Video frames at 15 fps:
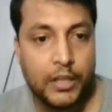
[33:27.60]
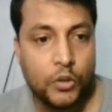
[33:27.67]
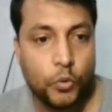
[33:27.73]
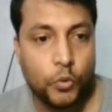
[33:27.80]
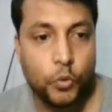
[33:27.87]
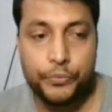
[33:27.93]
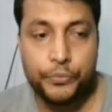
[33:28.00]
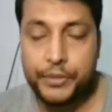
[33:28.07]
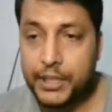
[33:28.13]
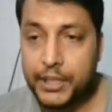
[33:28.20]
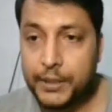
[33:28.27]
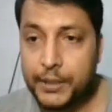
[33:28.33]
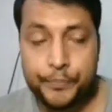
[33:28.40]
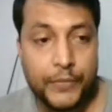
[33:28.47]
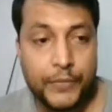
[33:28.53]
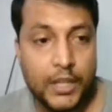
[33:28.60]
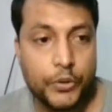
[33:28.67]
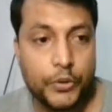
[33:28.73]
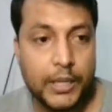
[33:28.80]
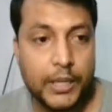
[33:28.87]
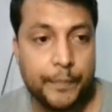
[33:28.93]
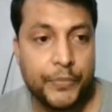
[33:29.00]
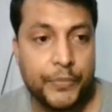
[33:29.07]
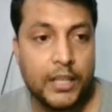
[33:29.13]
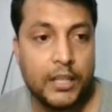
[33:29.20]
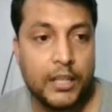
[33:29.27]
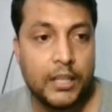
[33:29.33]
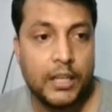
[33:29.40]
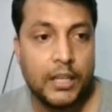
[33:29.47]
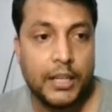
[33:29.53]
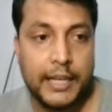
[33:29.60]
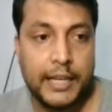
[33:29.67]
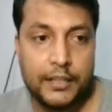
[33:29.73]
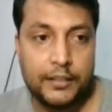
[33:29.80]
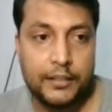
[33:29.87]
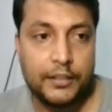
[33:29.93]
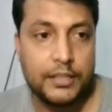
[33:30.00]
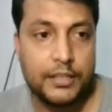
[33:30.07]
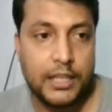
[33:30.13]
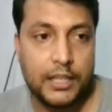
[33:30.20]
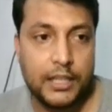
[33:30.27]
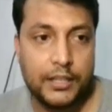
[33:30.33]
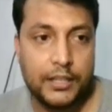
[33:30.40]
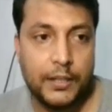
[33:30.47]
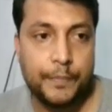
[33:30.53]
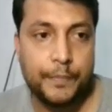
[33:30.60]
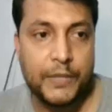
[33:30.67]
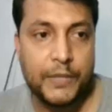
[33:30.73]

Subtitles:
ovary. Okay, and these are the